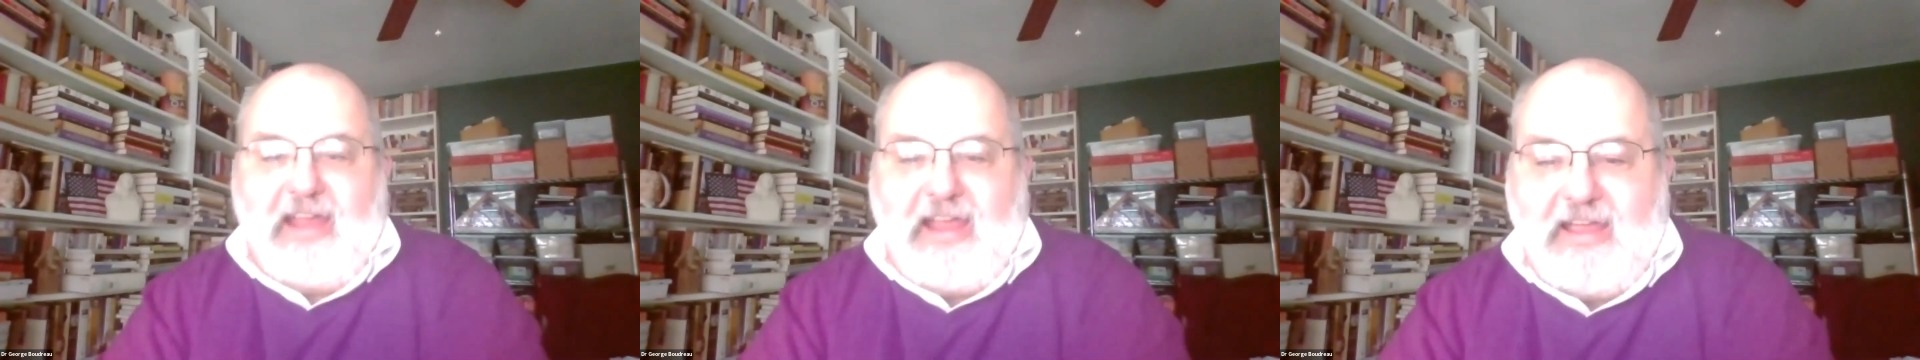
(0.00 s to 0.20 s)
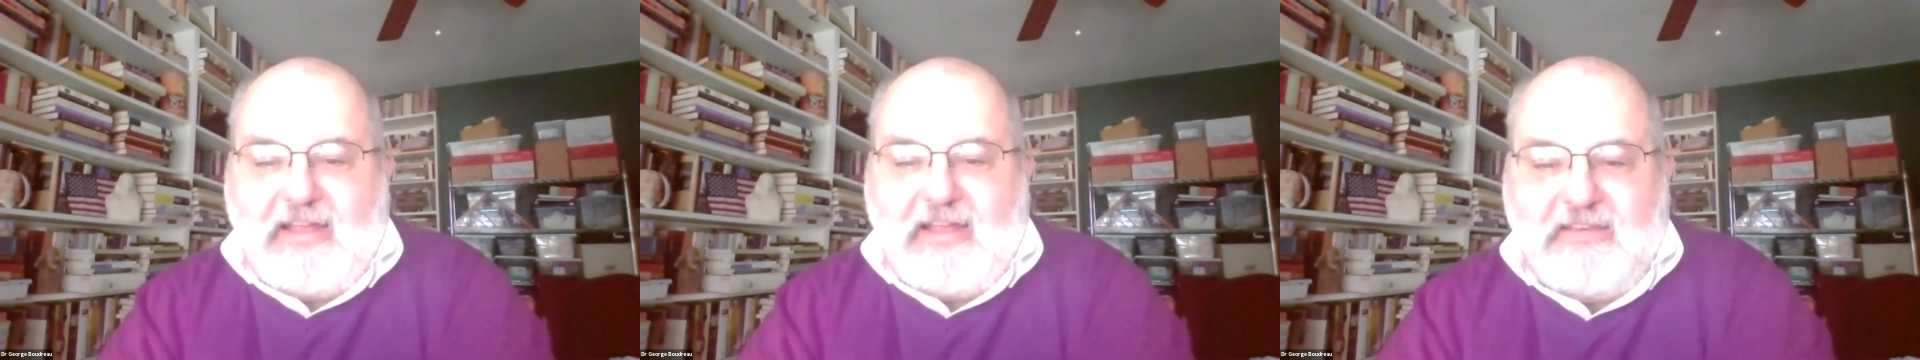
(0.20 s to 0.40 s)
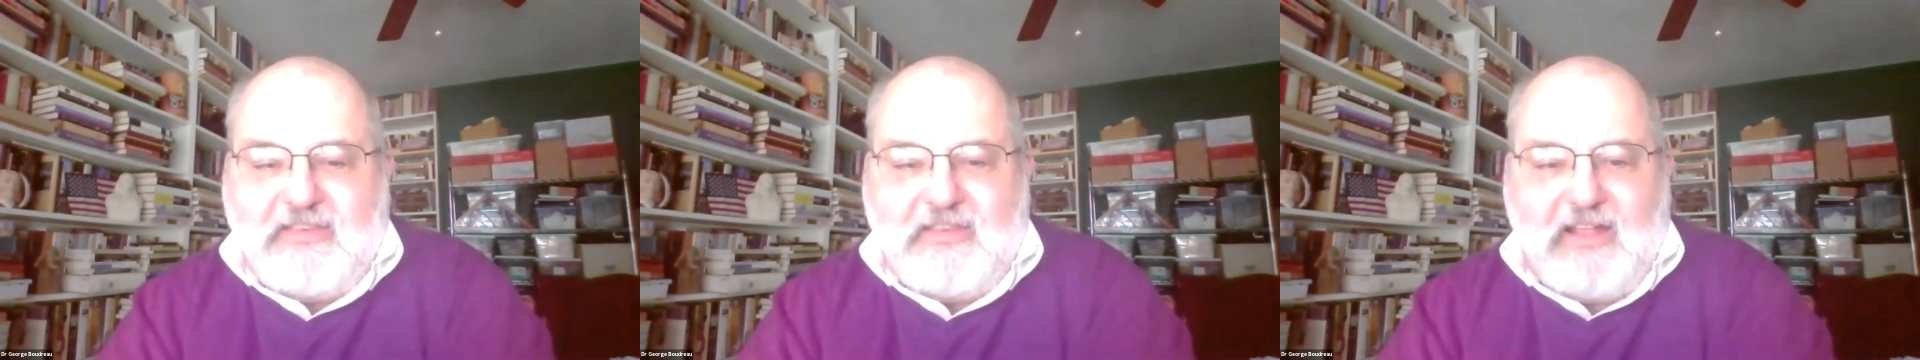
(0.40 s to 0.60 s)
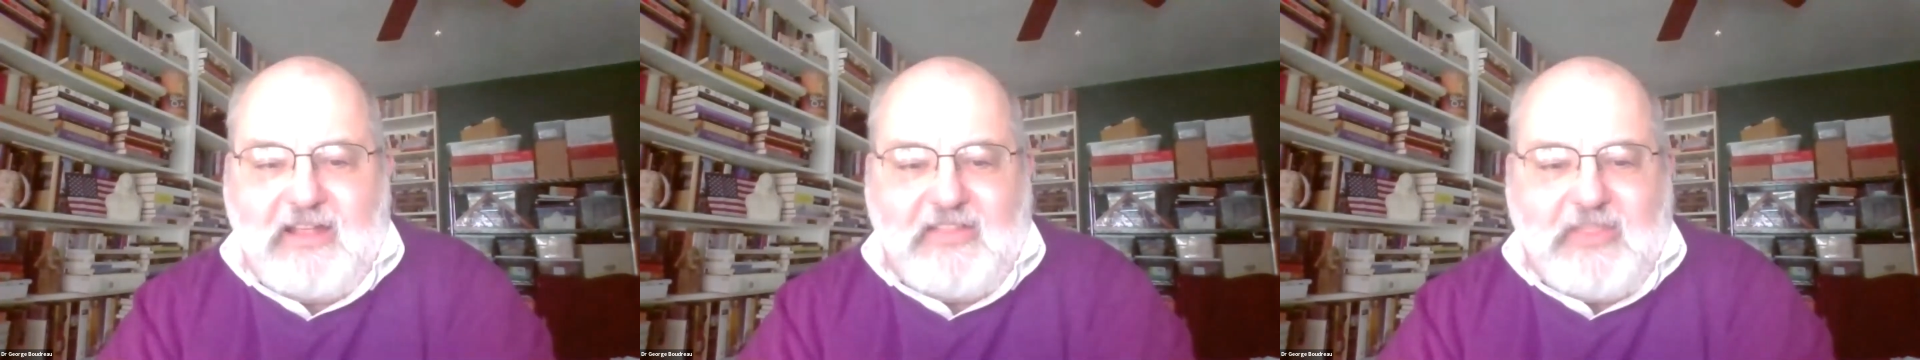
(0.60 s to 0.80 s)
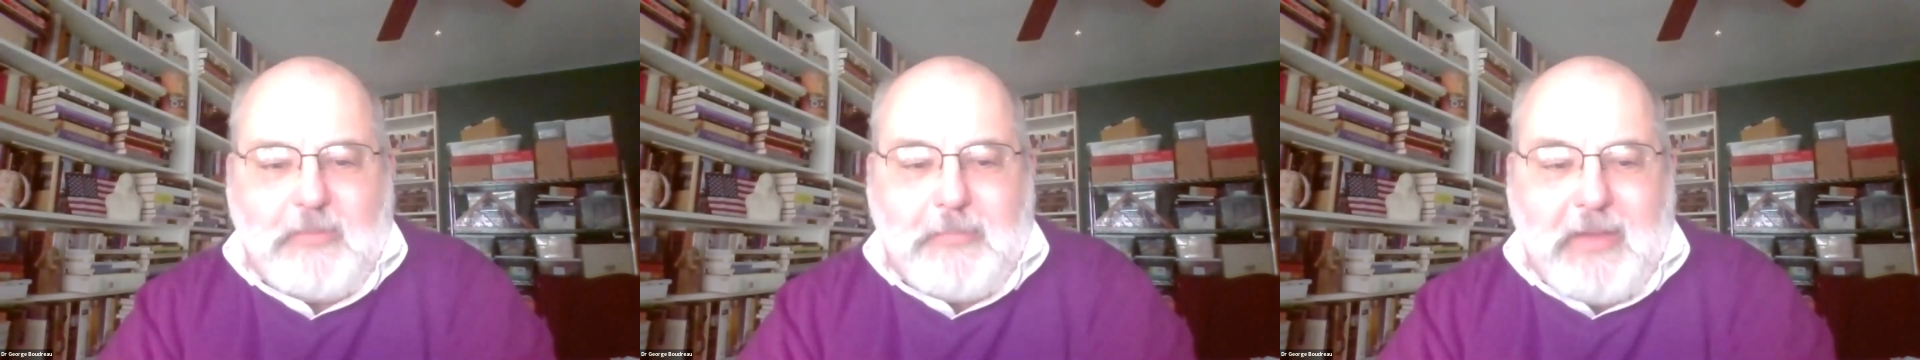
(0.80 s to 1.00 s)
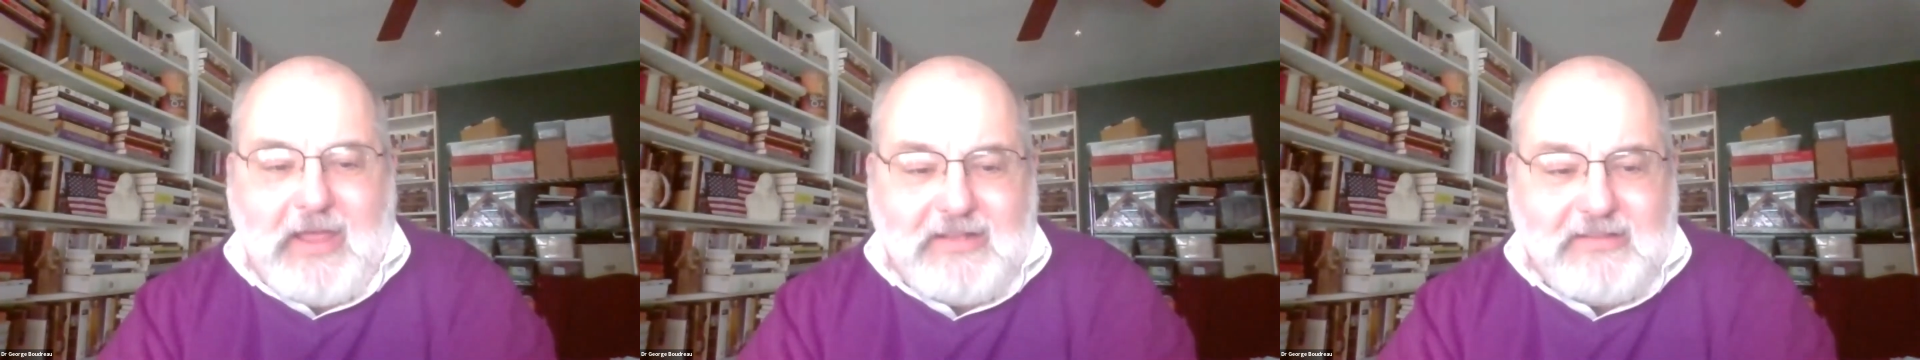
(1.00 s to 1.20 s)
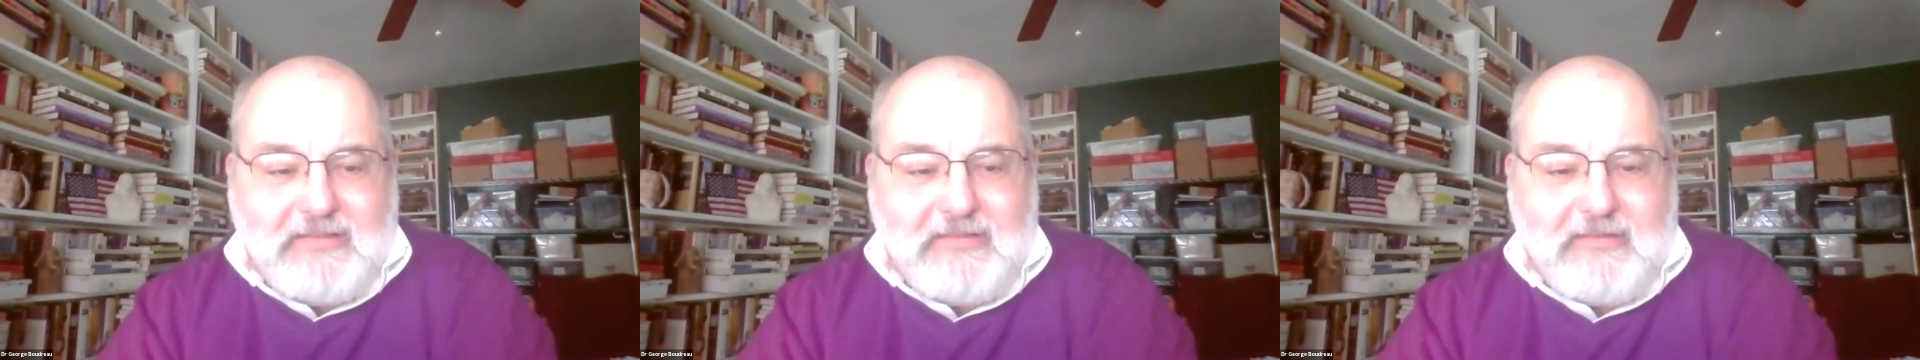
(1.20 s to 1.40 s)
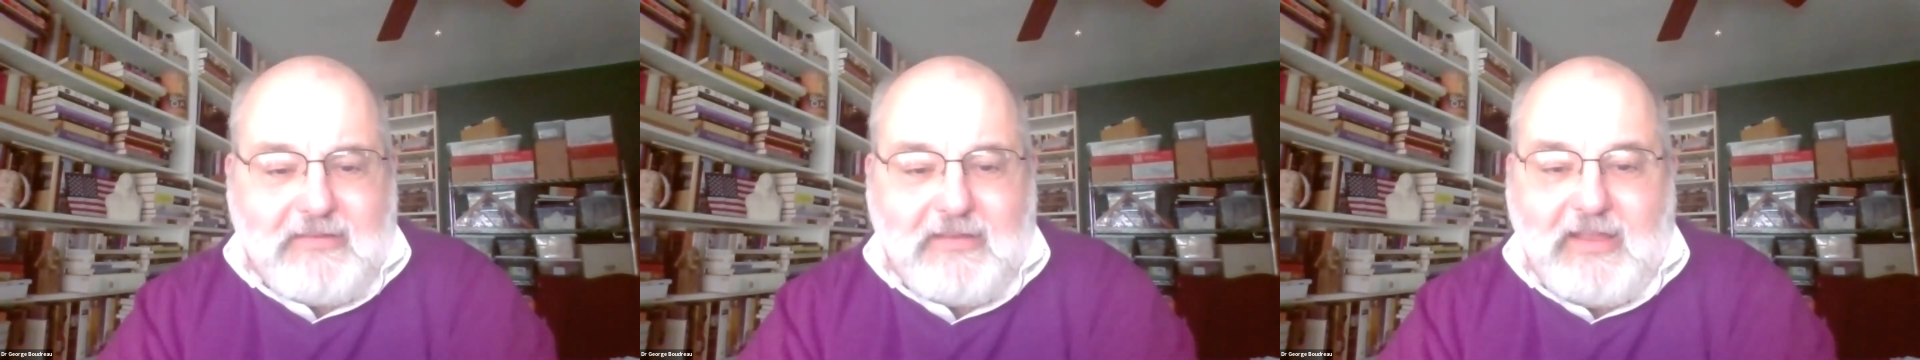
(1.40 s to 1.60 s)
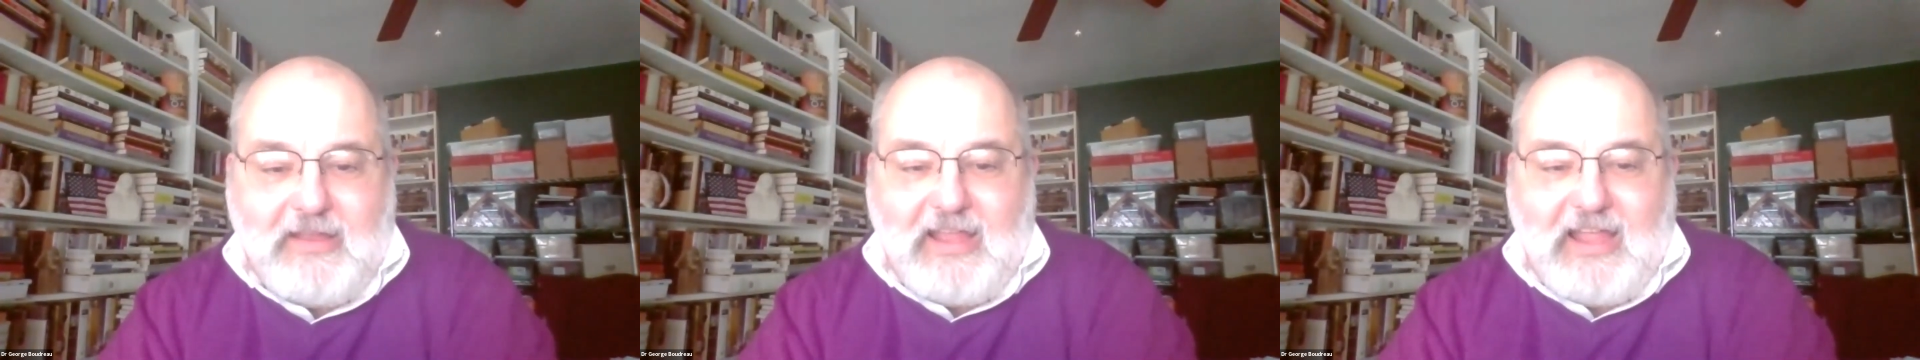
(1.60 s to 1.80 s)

and the Penns